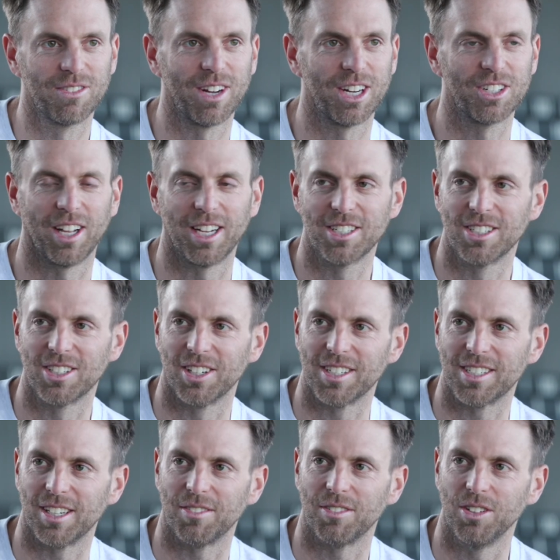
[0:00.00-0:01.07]
congratulations on the
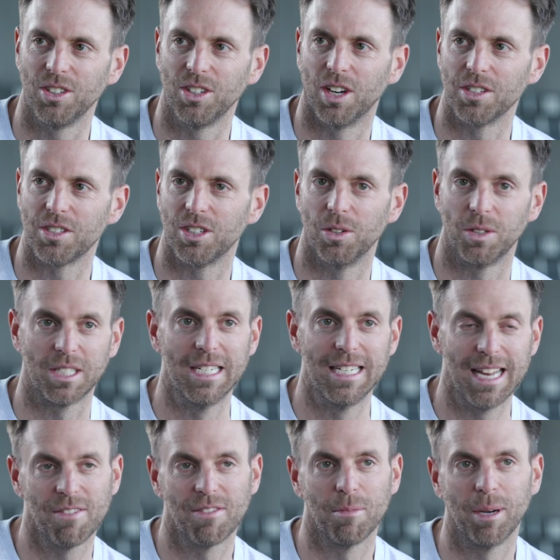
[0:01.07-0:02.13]
stuff that you guys do. It's
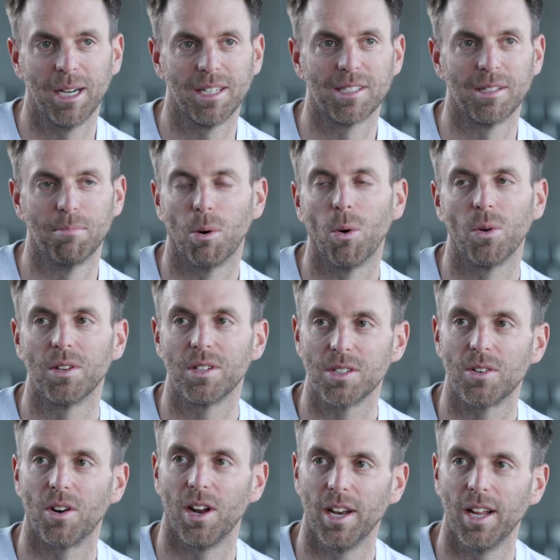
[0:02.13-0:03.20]
never been as important as it
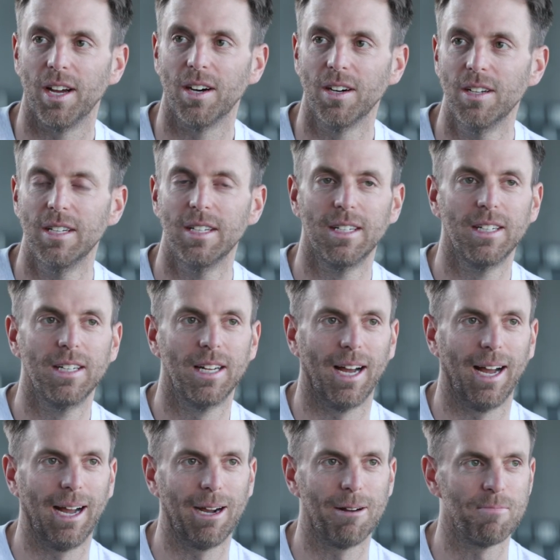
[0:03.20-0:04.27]
is right now,
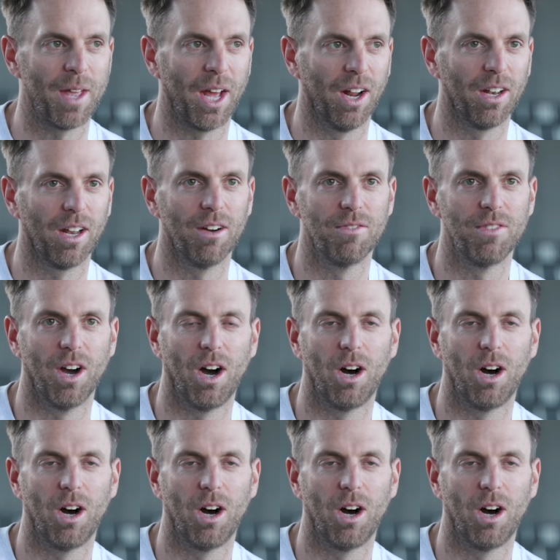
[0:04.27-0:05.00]
mm. um, and I love the